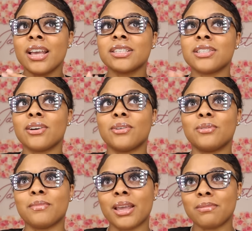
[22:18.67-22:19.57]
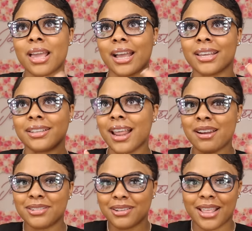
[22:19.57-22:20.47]
So, maybe I can, I
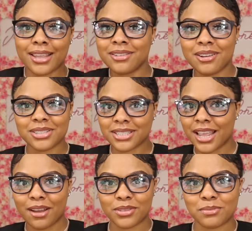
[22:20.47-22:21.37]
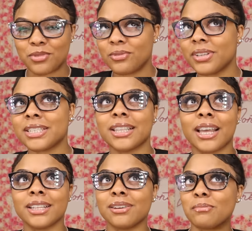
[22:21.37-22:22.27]
don't know, like, you know, just, like, off the movies and,
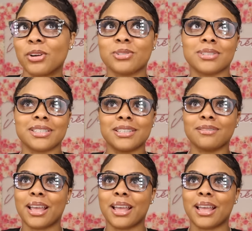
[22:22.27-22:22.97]
like, the commercials and stuff.